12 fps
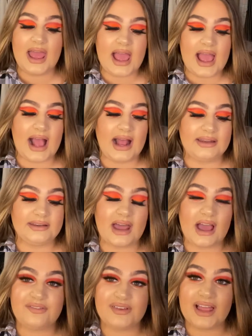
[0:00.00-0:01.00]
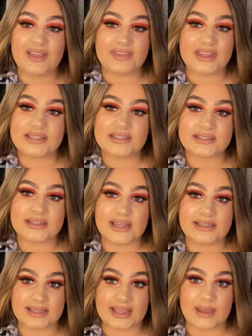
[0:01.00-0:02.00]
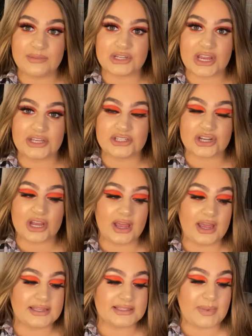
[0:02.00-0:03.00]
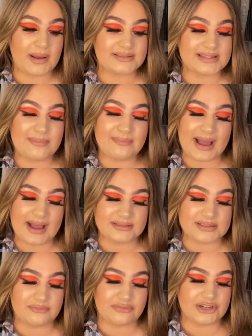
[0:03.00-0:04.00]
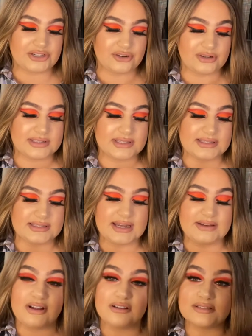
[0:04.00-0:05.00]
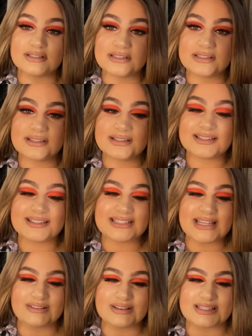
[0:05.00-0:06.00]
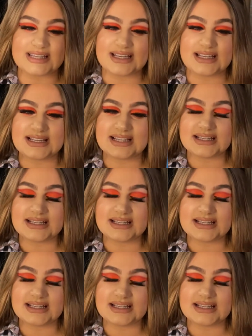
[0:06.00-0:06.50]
And I feel like this is a game changer. It's about ten pounds, I'm pretty sure. It's the Zero CeraZinc.